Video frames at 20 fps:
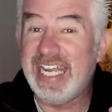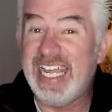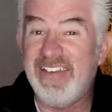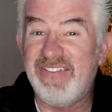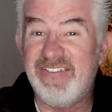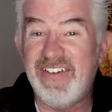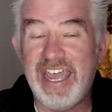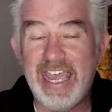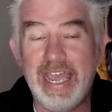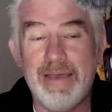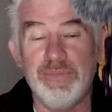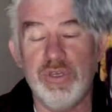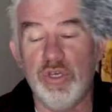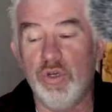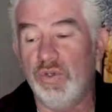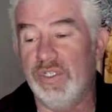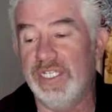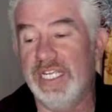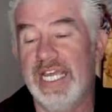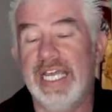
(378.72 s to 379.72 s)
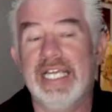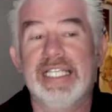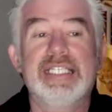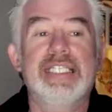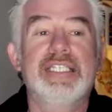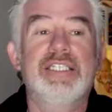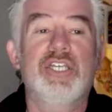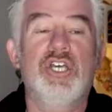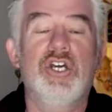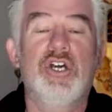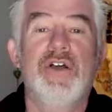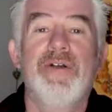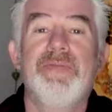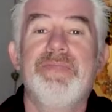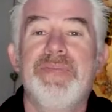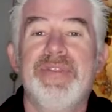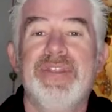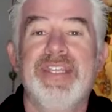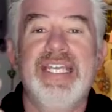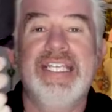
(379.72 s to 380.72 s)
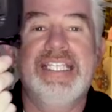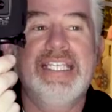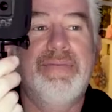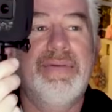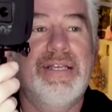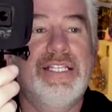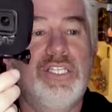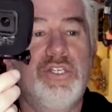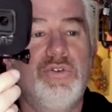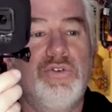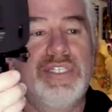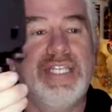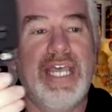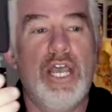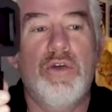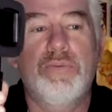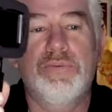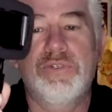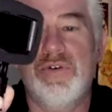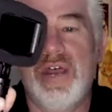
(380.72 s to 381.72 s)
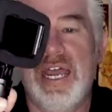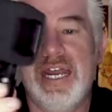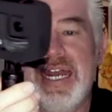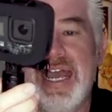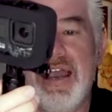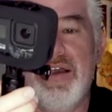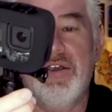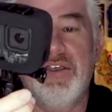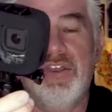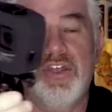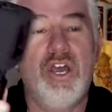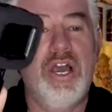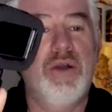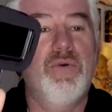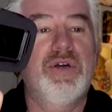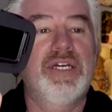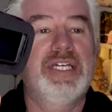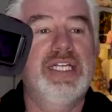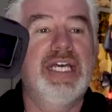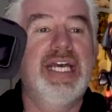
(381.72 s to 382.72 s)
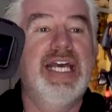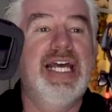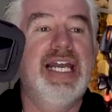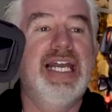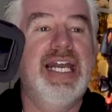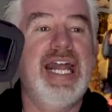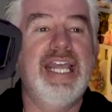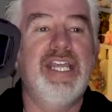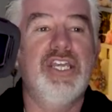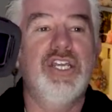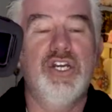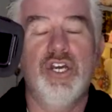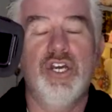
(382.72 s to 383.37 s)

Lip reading: if I am using it. So these are my two setups right now. I thought I would let you